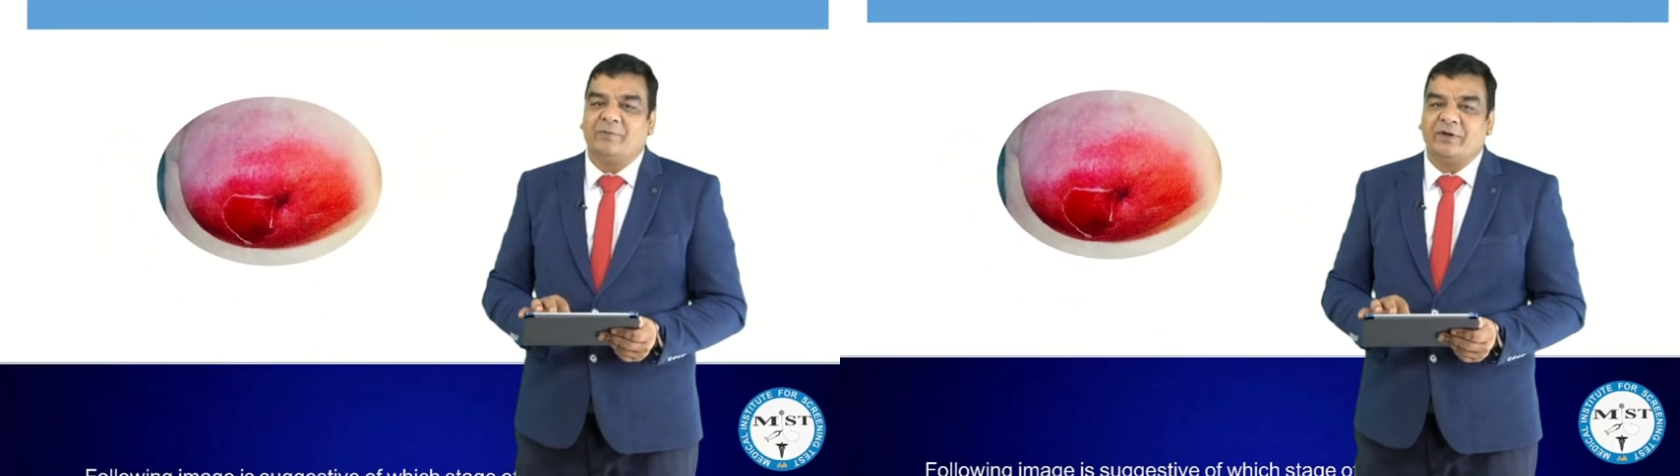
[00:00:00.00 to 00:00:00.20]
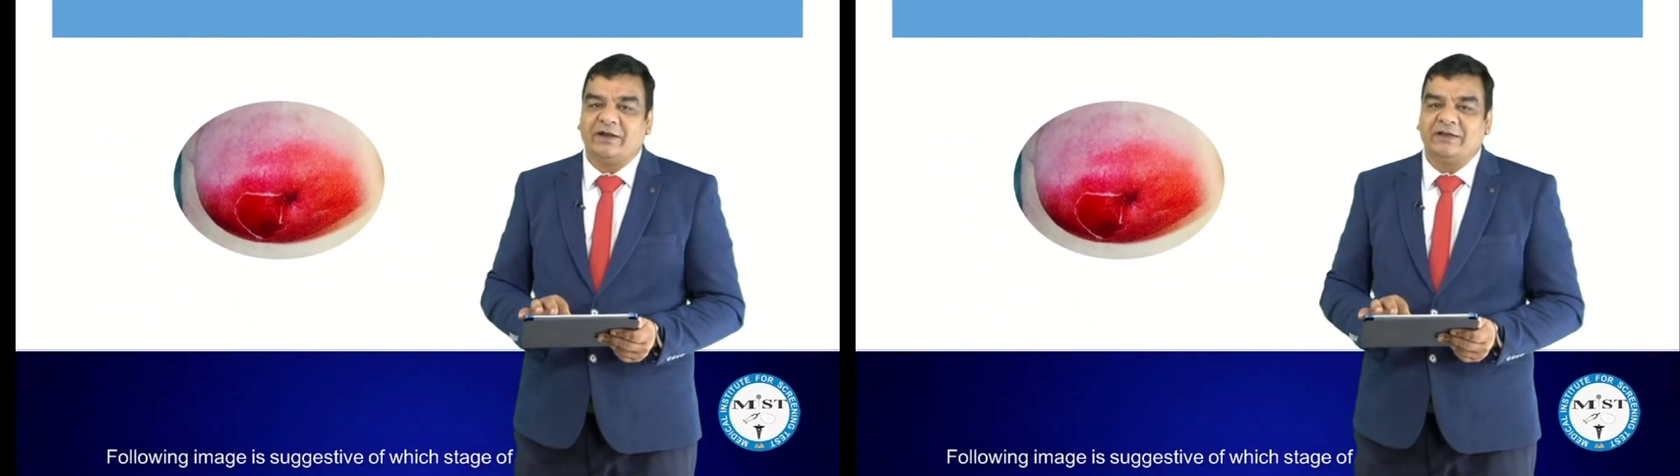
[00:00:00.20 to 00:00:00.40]

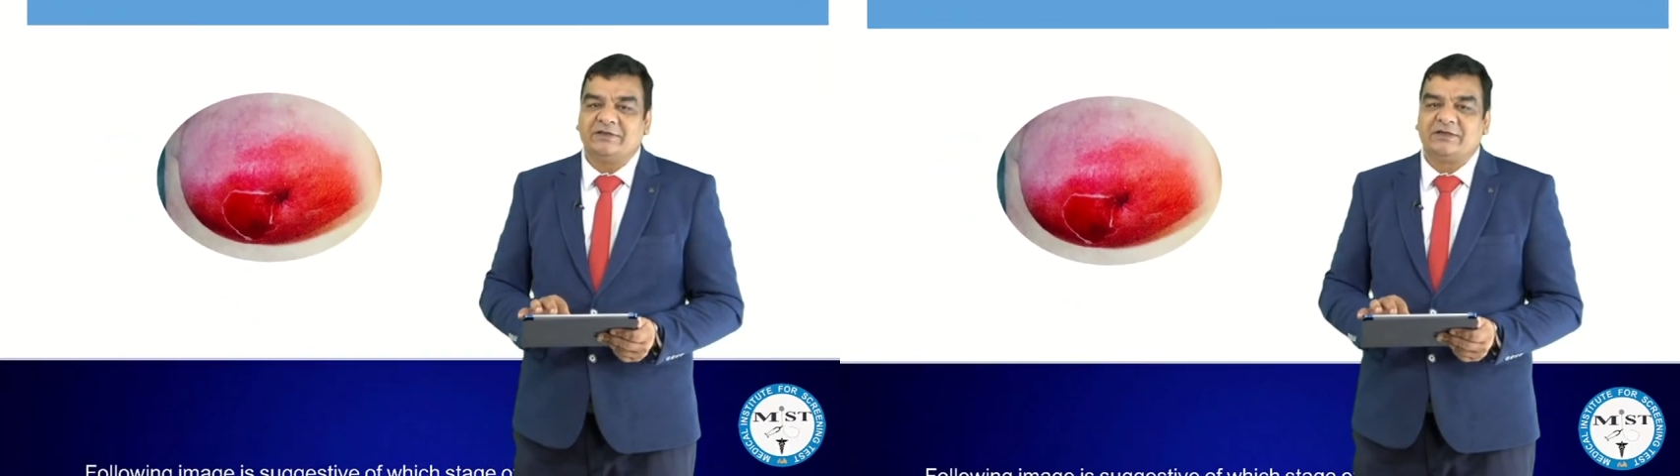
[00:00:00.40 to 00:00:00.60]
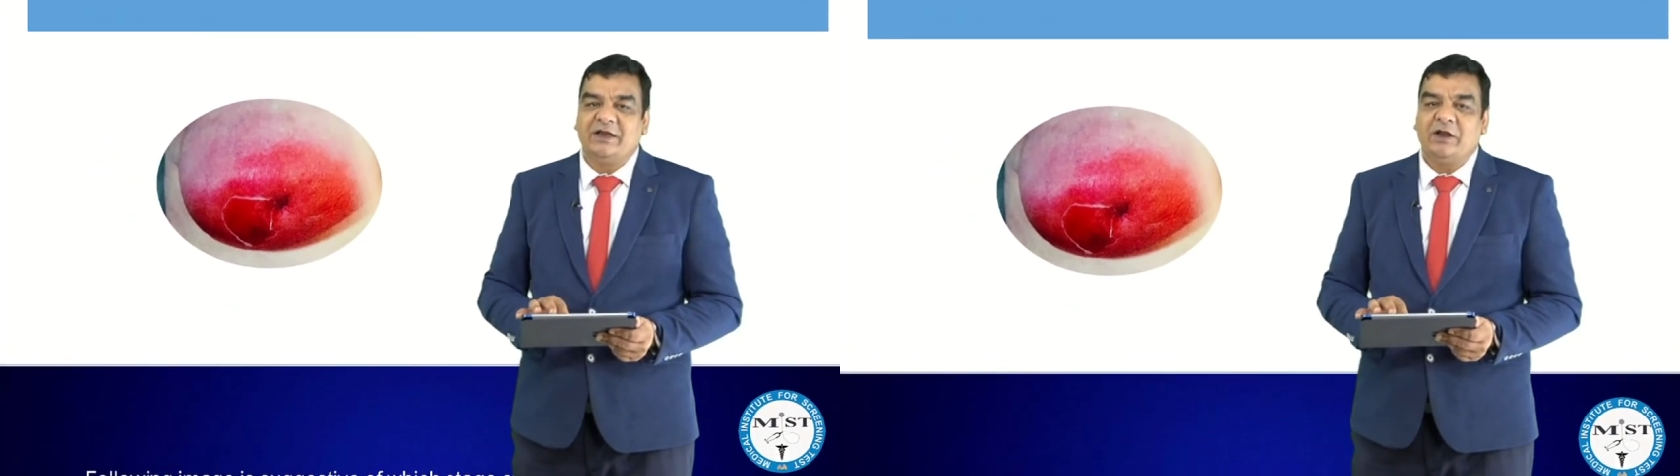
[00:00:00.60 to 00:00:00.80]

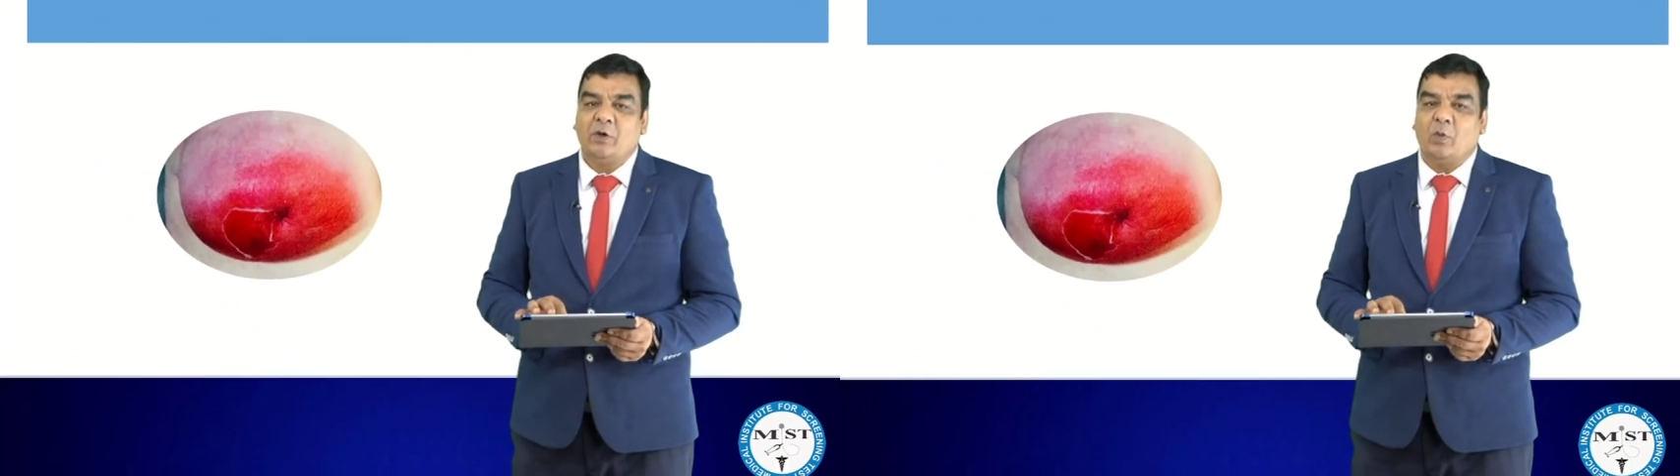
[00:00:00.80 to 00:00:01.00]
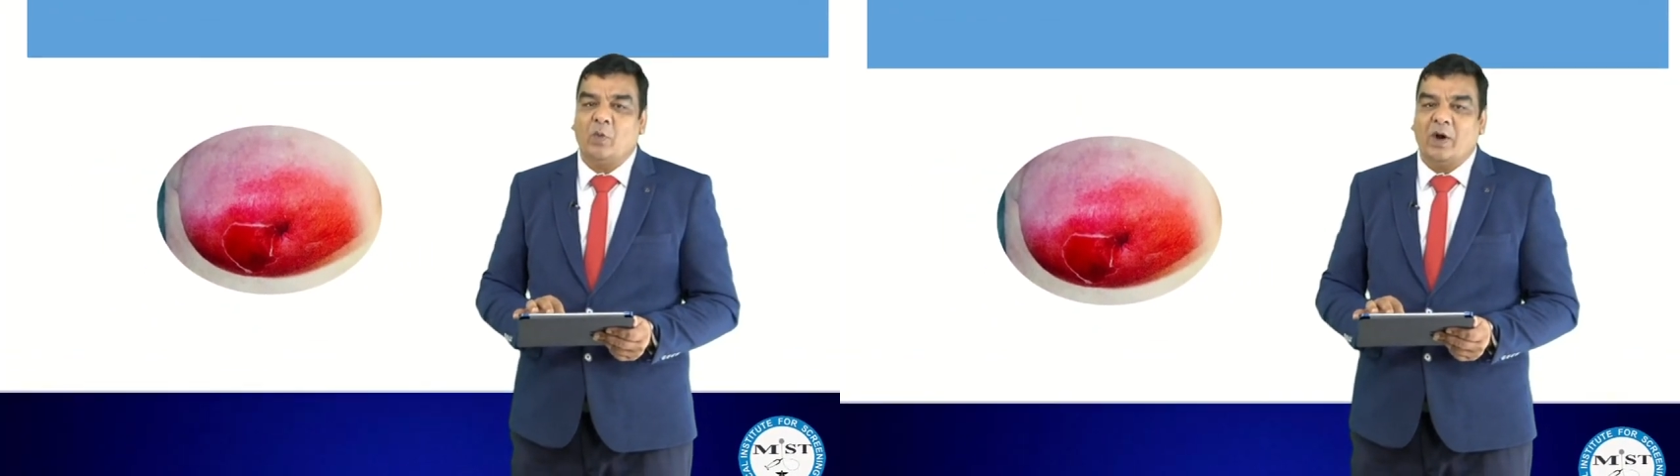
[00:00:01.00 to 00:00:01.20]
pregnancy.
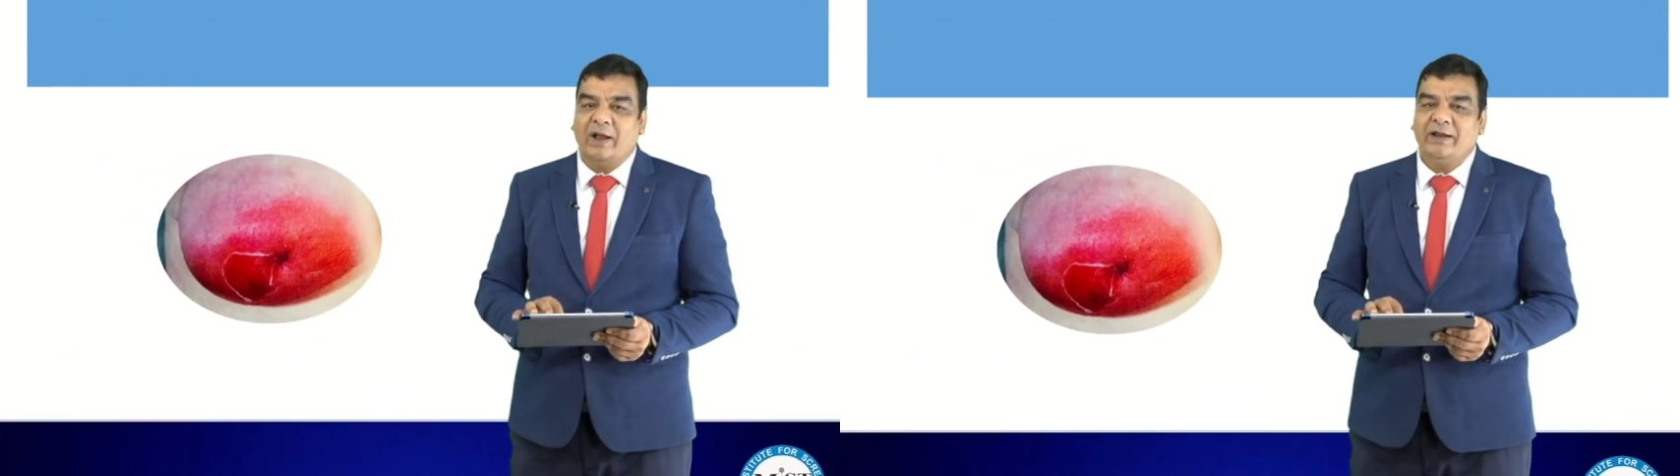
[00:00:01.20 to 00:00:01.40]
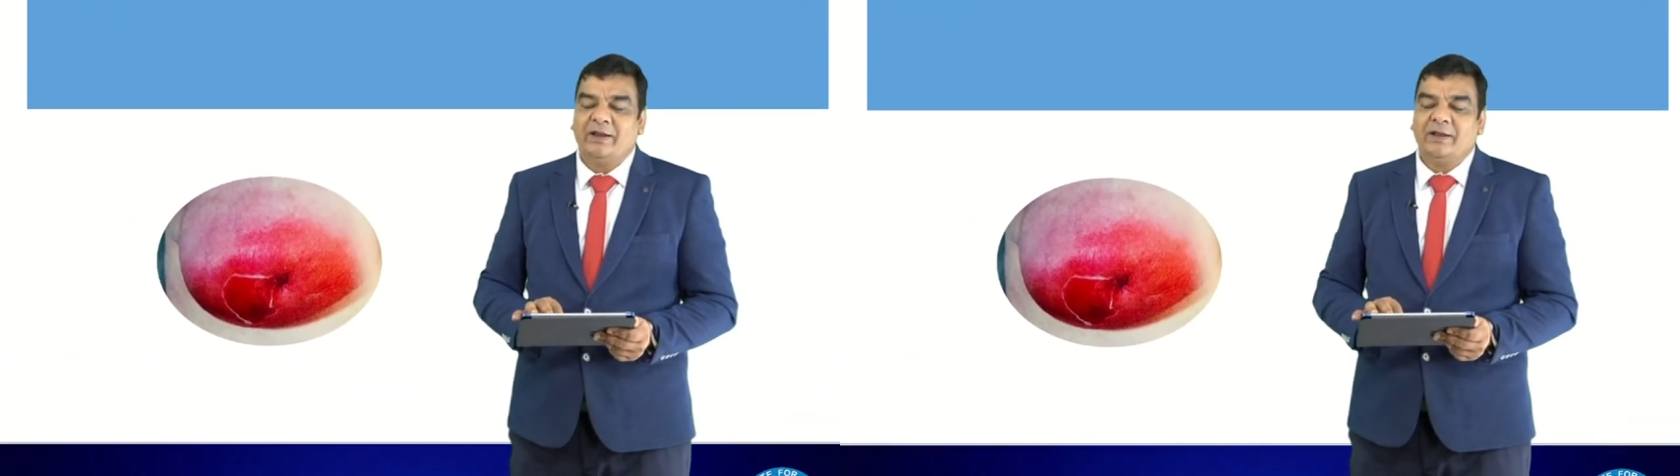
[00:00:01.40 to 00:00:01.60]
Why?